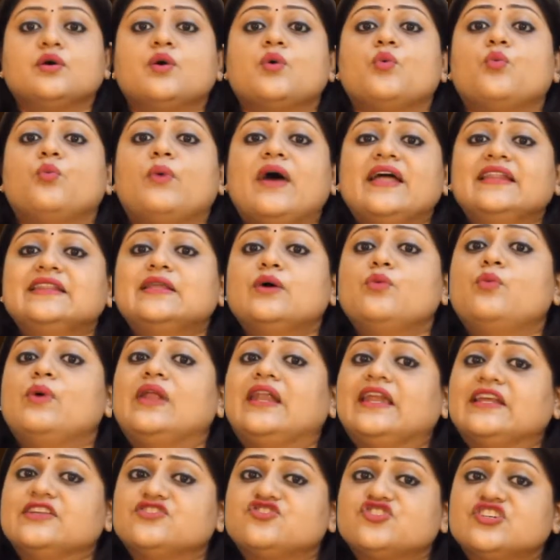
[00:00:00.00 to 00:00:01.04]
When the
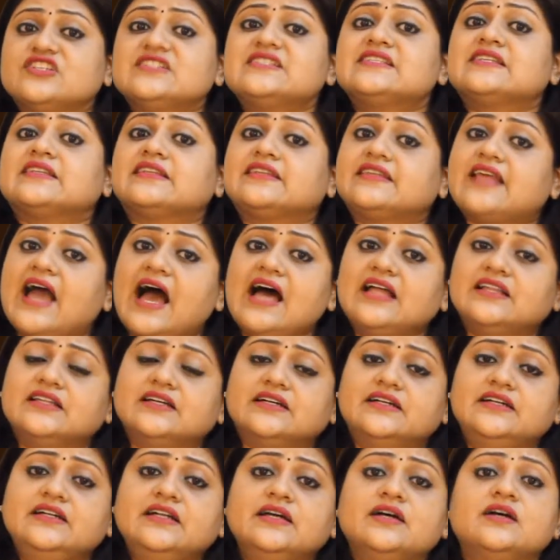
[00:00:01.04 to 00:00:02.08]
villagers
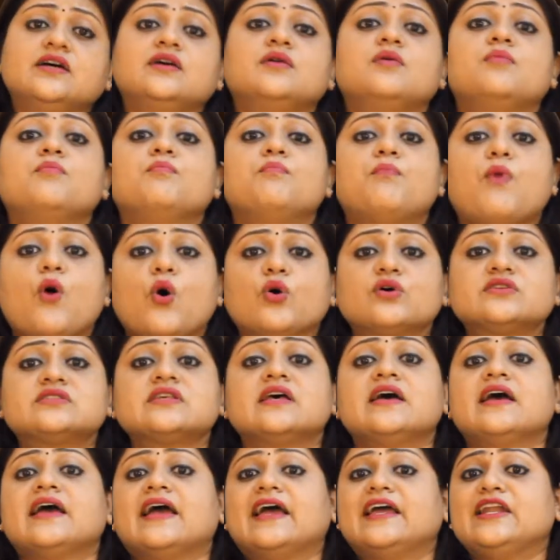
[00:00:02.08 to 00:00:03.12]
gathered, Bose
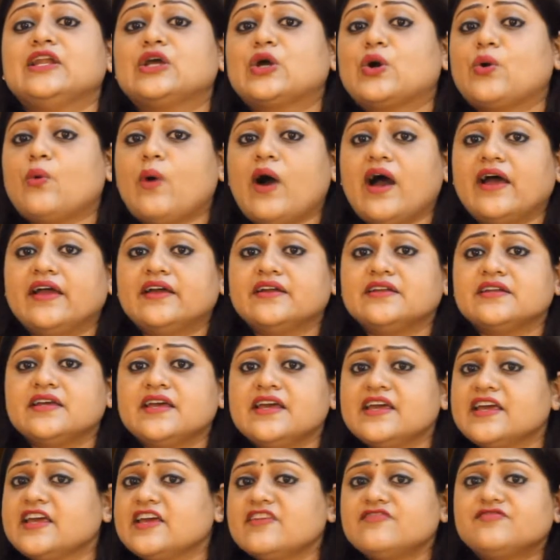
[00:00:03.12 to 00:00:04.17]
inquired
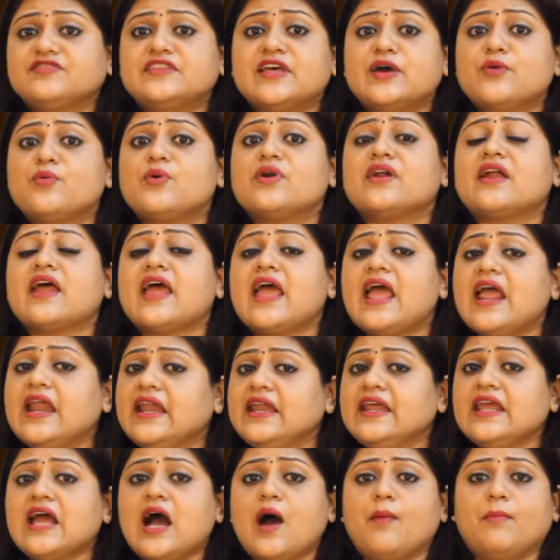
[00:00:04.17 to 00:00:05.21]
if there were
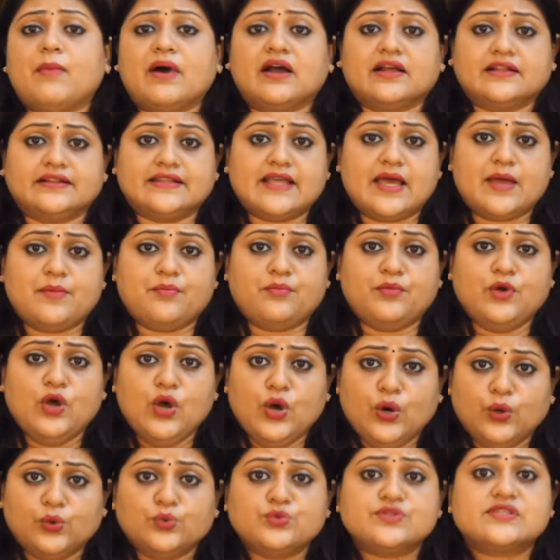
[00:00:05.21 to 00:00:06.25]
any among them
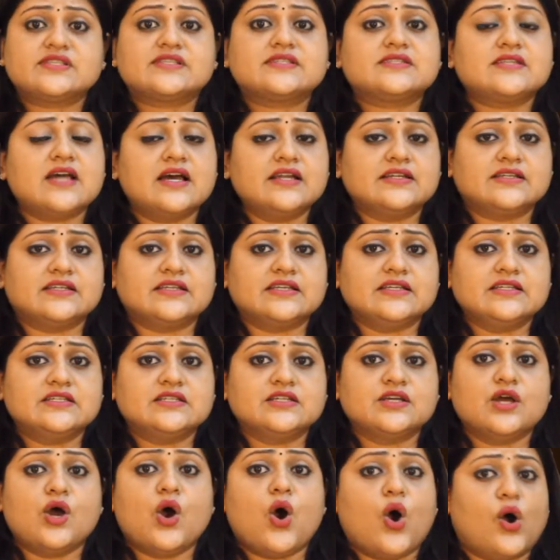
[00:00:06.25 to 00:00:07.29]
who studied
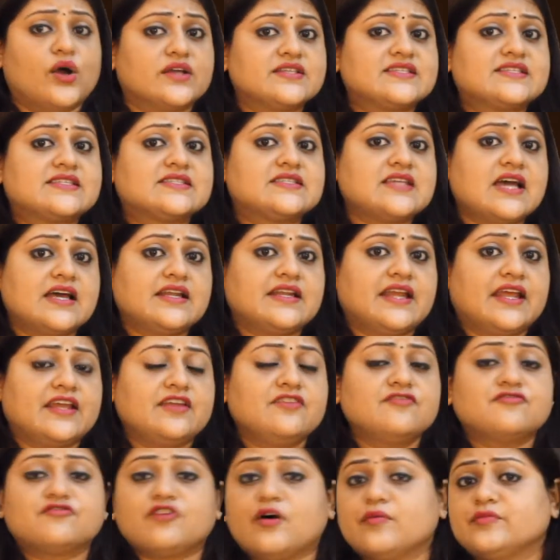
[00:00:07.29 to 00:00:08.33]
or
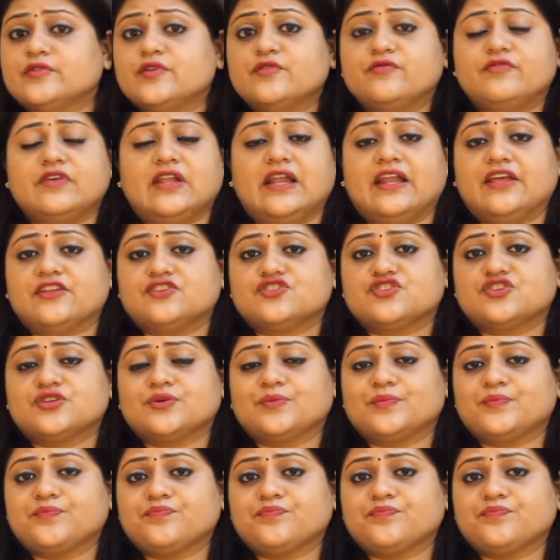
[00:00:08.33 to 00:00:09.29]
studying from the village.